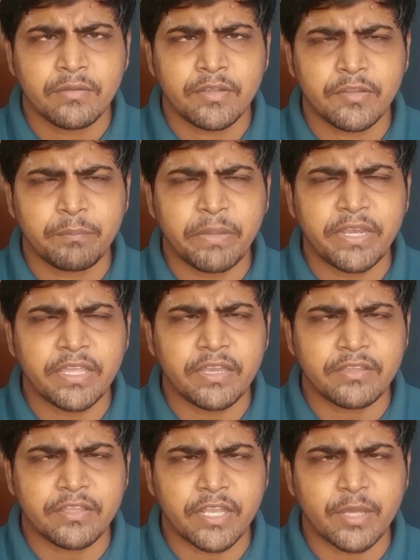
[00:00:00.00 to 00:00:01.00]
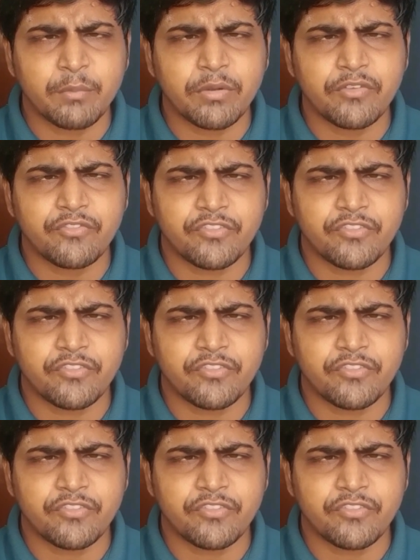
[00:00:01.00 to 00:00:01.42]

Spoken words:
depending on the number of